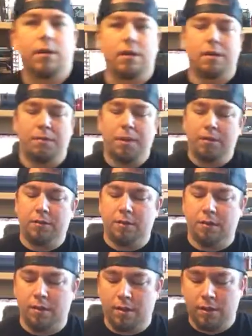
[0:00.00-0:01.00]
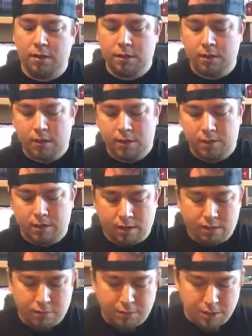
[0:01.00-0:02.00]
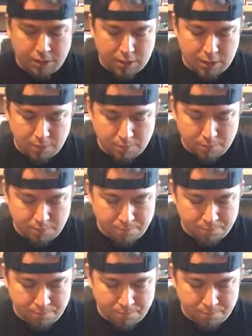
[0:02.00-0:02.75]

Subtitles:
not to take too much time,